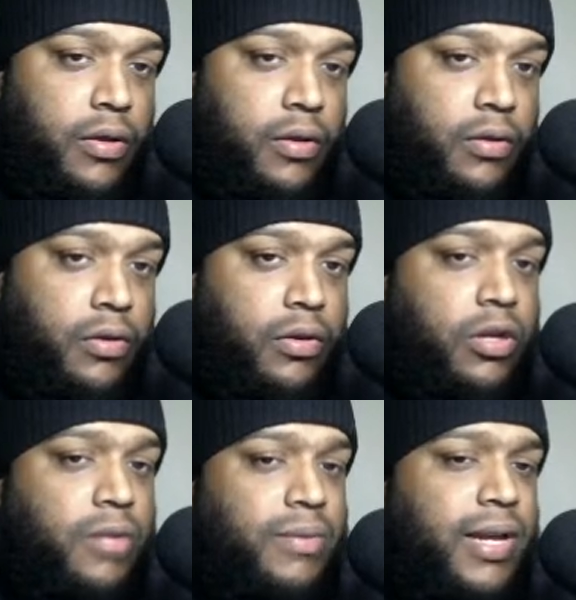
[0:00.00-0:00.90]
you can
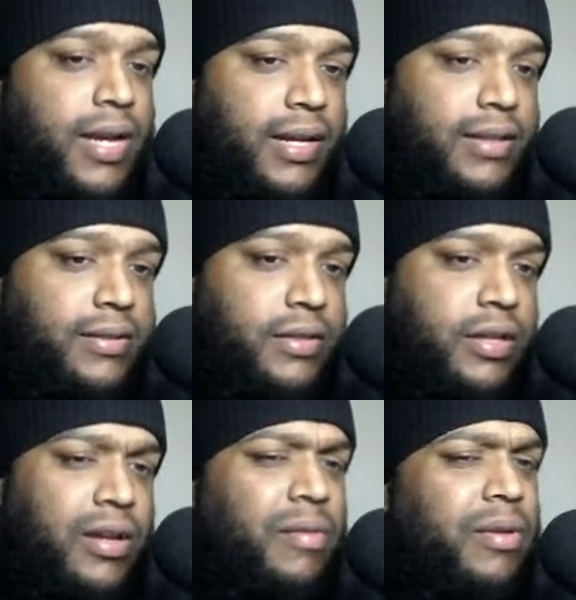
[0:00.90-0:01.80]
look up the highlights.
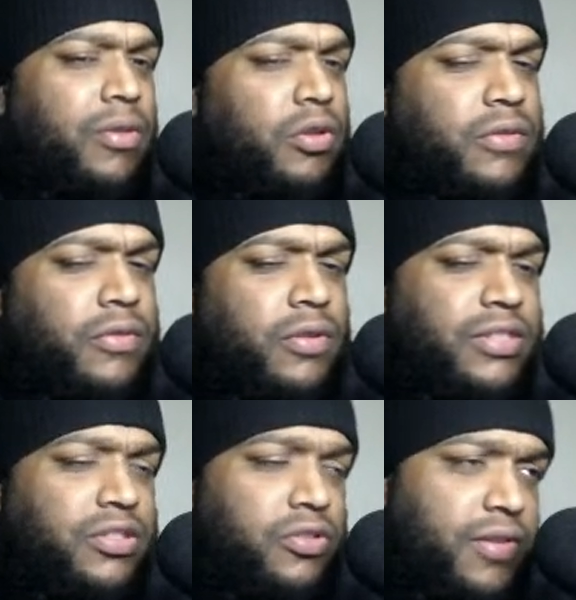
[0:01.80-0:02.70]
Yeah, I mean, those of you
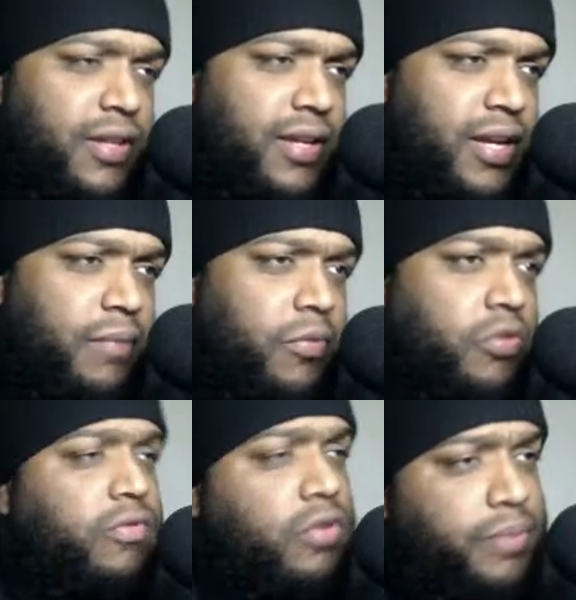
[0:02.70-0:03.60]
that saw the game,
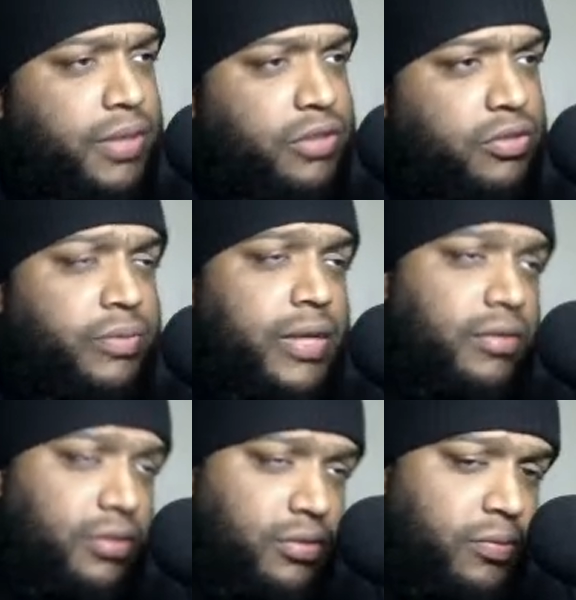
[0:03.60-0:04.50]
those on
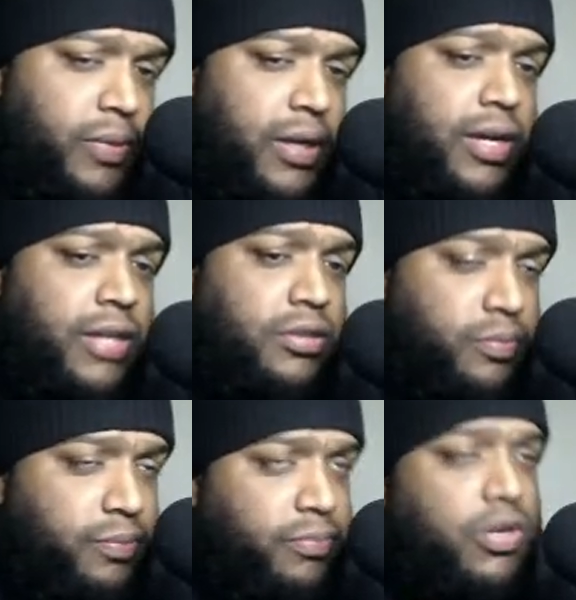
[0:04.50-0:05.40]
Patreon,
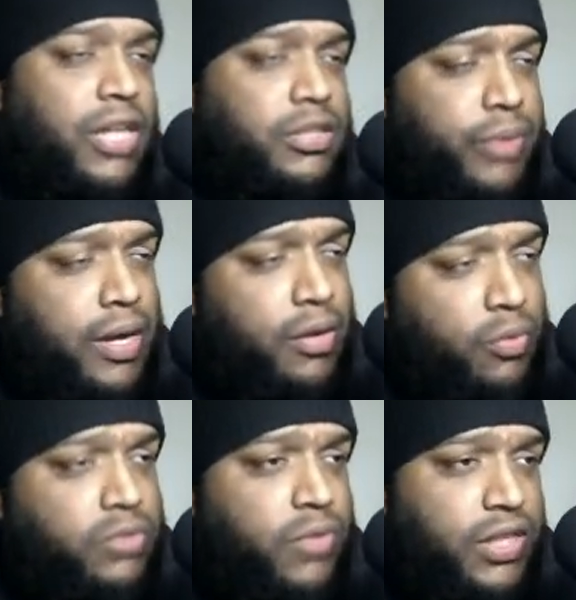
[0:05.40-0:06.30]
you guys probably
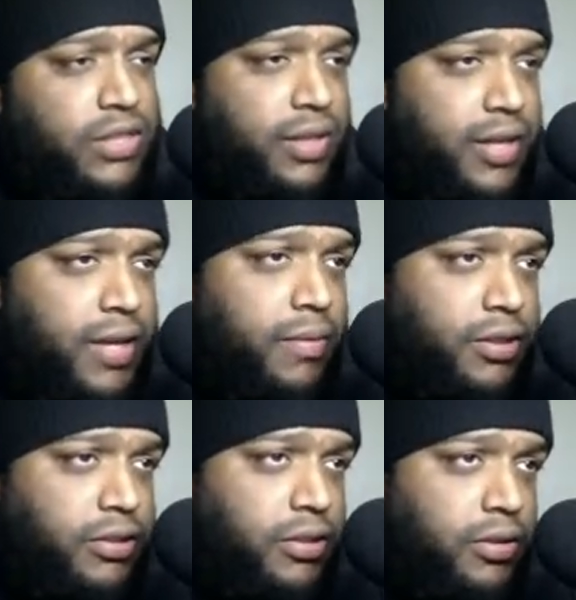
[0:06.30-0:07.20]
was watching the game
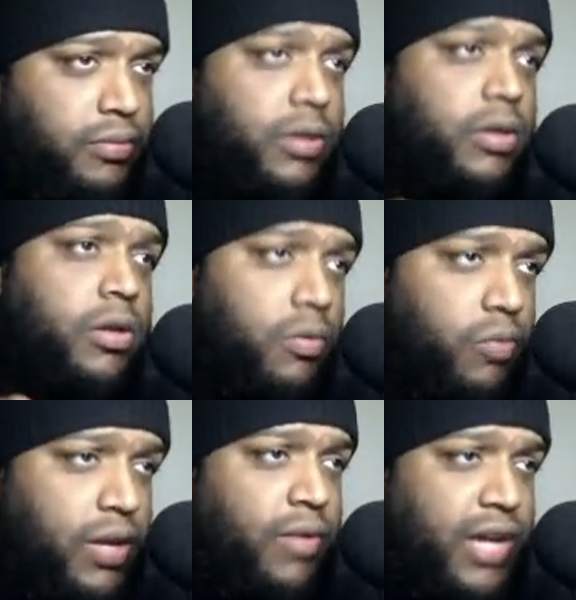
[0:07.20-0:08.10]
because
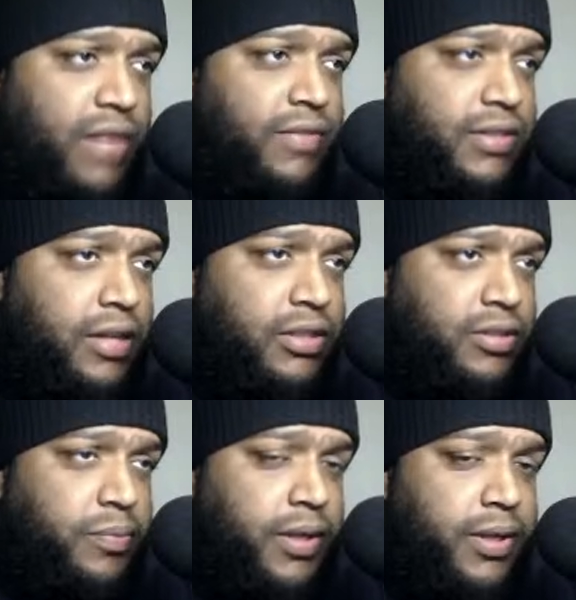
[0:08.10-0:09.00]
we gave this out as
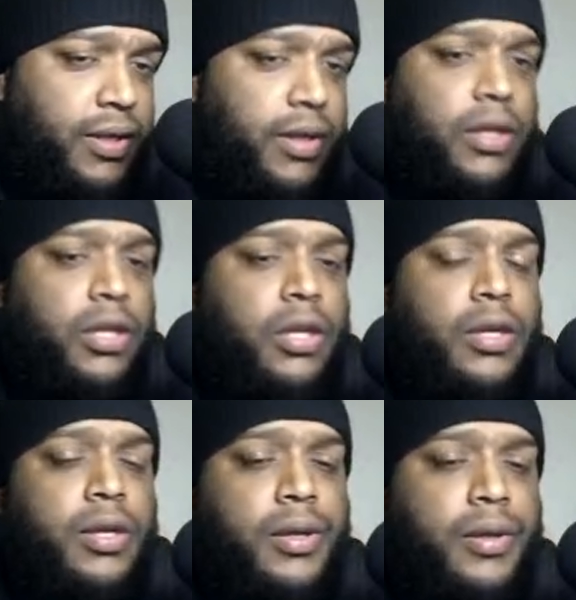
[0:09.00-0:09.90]
a pick.
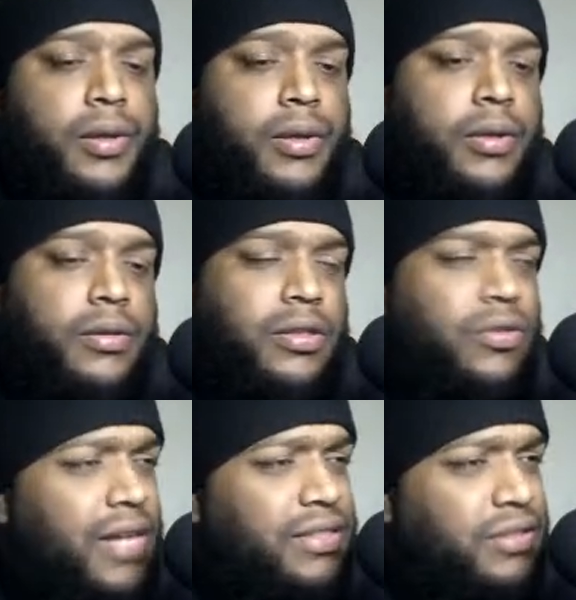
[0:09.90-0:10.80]
Did
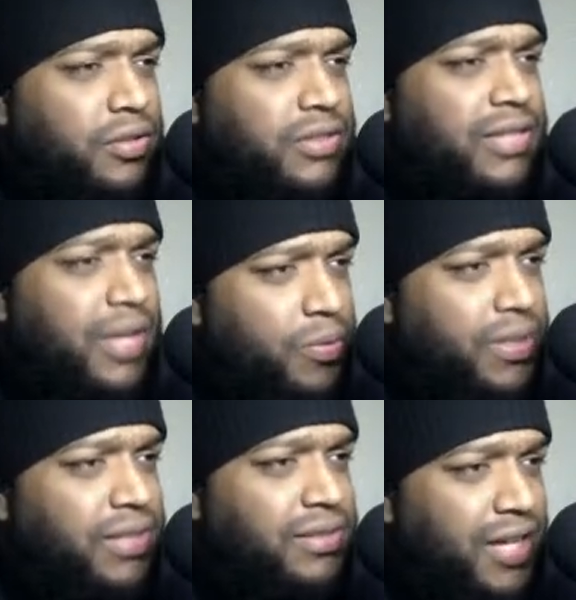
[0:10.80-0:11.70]
you guys notice how
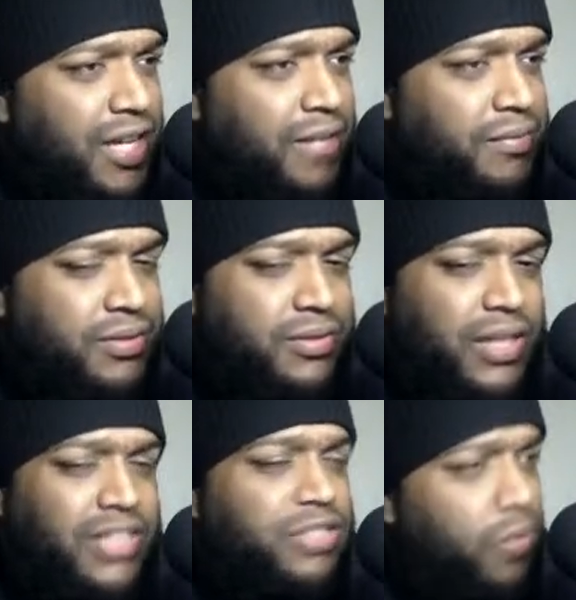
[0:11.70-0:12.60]
many times
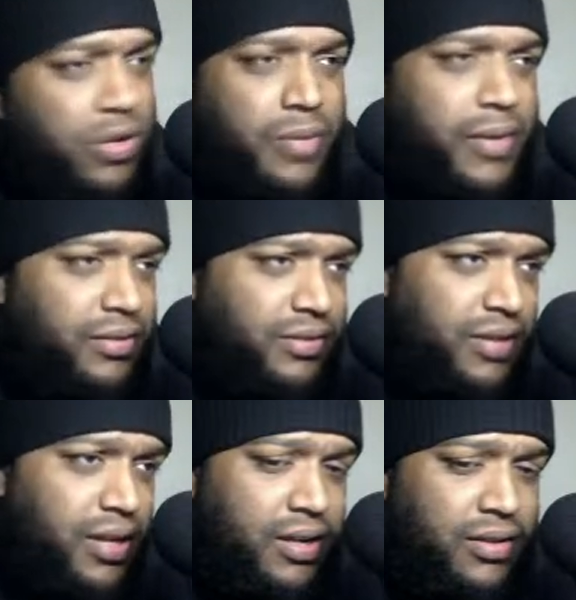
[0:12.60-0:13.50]
they spoke about this
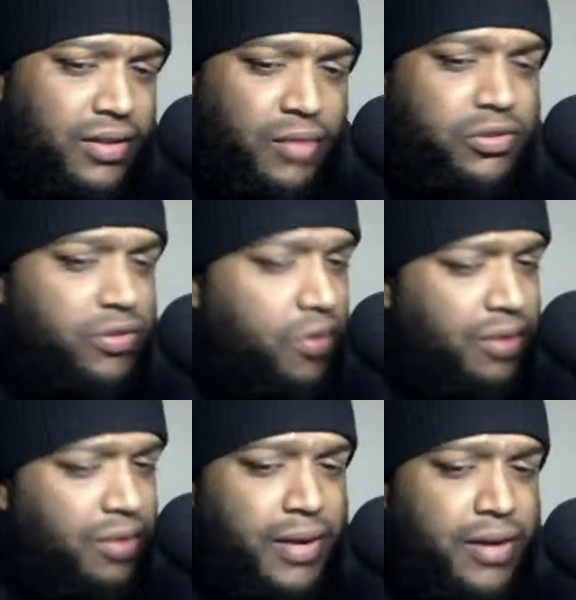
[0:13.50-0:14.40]
guy? They was
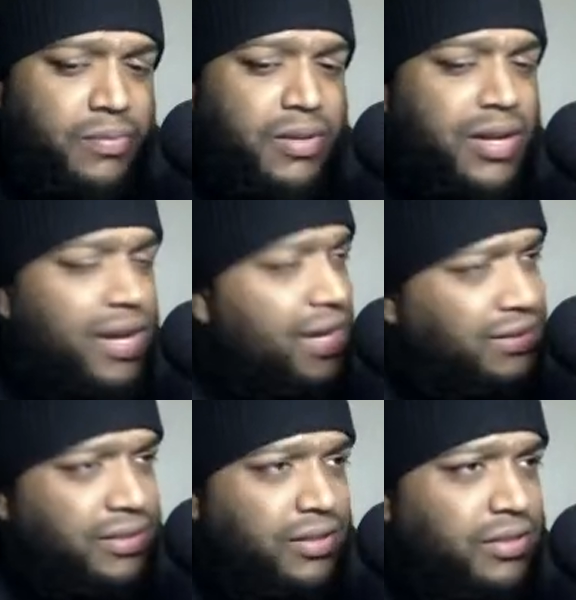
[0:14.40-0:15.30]
talking about him
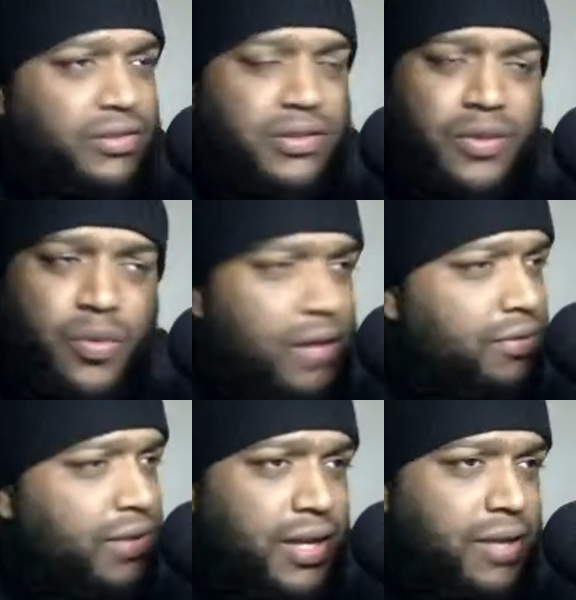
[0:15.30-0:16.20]
constantly
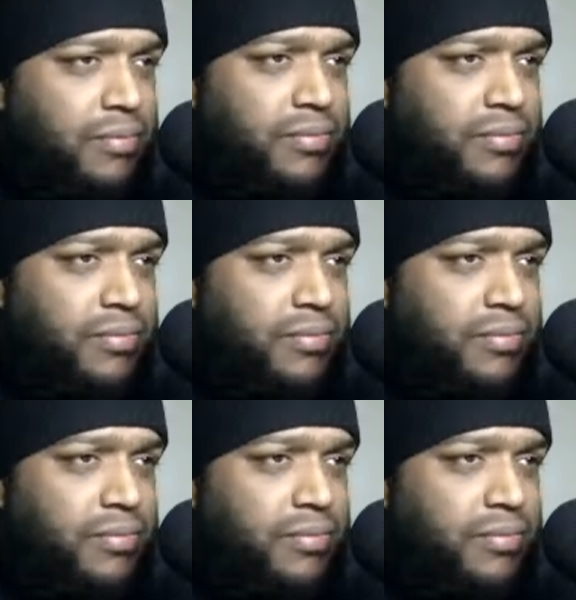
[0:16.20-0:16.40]
throughout the game,